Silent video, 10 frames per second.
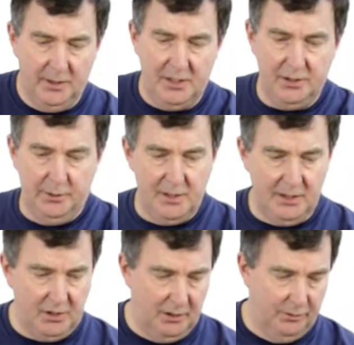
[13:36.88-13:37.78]
I should do is I
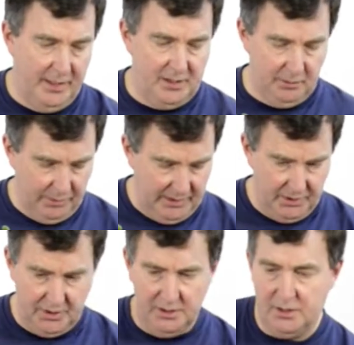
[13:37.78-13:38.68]
should arrange the
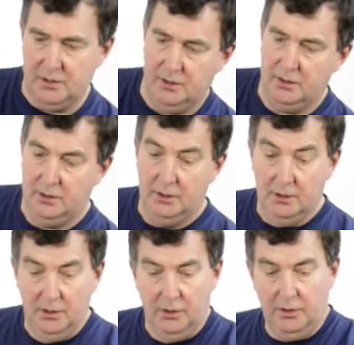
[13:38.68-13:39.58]
branches
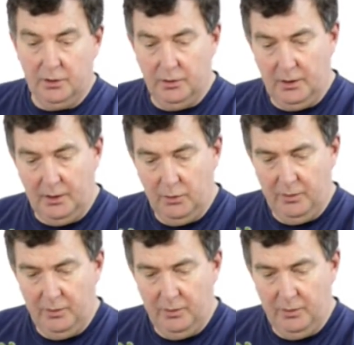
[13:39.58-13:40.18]
accordingly.